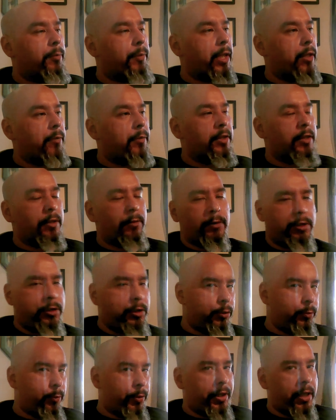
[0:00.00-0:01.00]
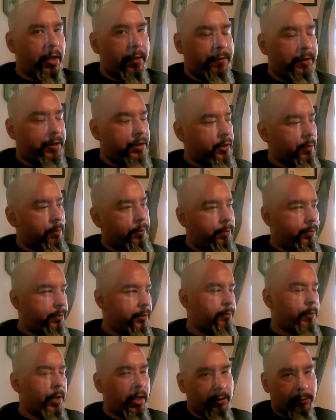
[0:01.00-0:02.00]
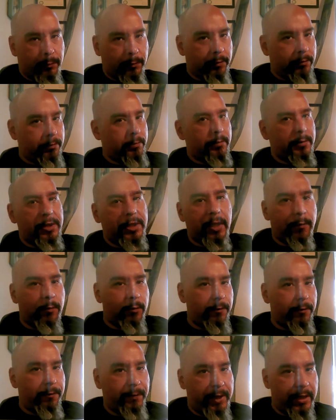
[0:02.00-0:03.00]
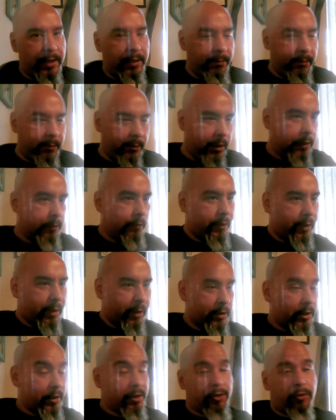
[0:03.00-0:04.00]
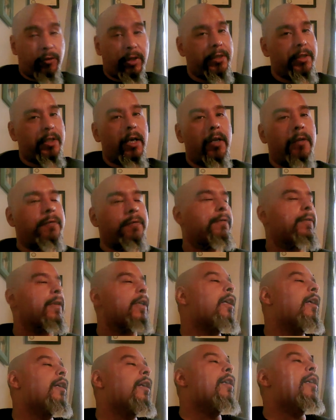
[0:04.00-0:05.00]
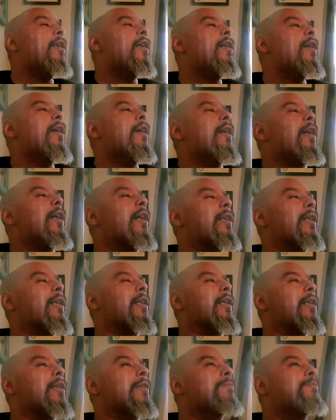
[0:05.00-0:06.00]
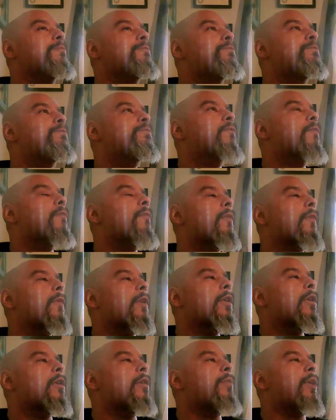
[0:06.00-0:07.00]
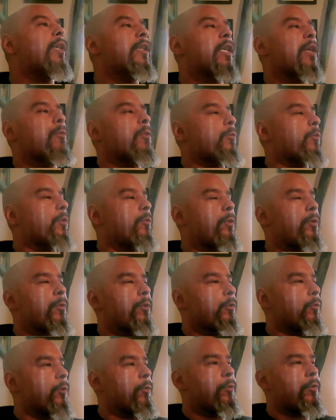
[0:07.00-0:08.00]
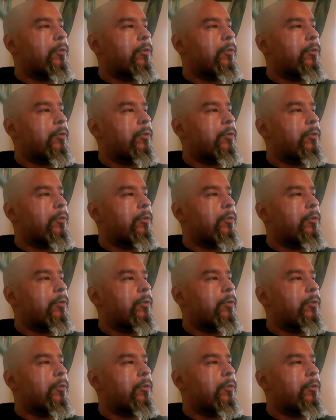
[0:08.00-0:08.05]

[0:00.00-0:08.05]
a little bit better. There was super duffy. Some spots were several feet of uh, just straight duff. And uh, but yeah, we, we, were,